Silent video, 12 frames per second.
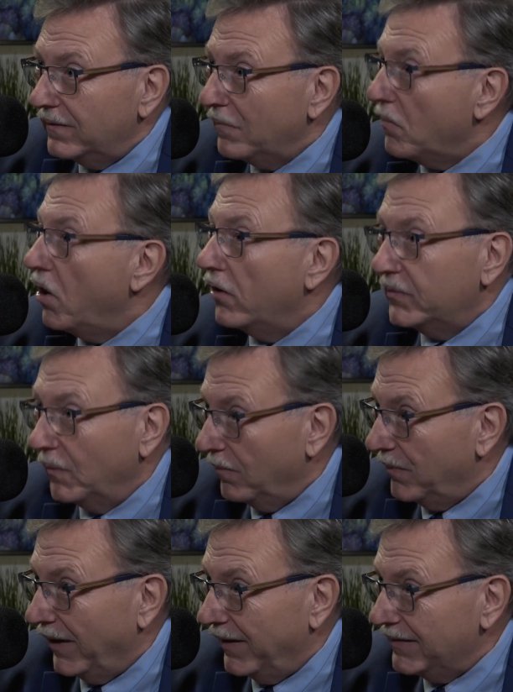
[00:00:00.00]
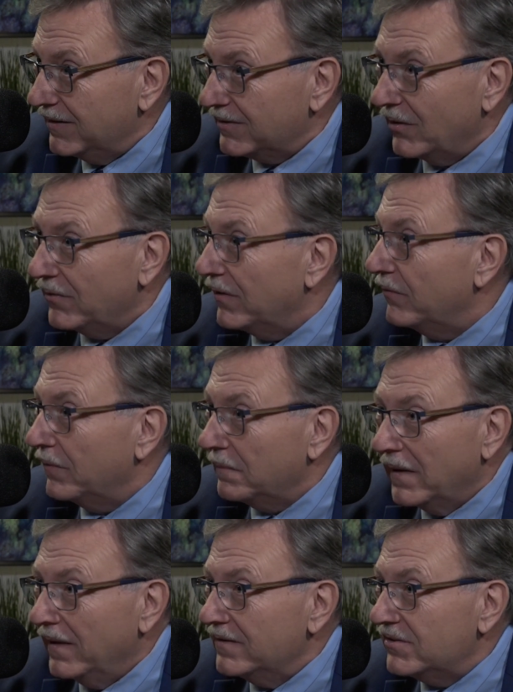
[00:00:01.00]
You have multiple pages on
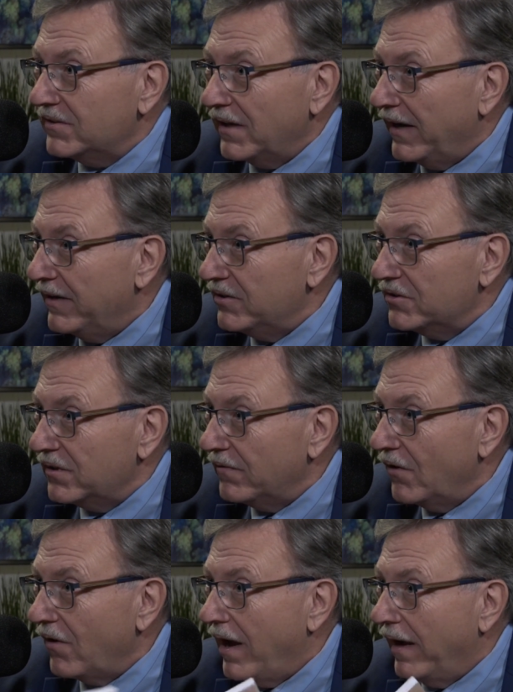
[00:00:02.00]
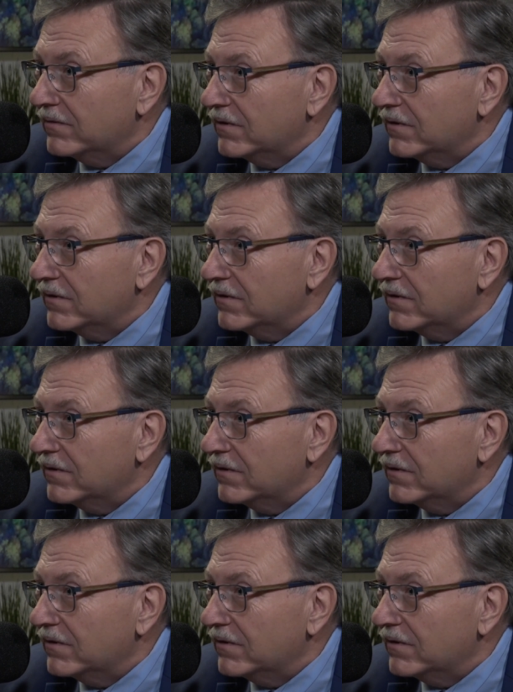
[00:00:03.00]
different stages of your life.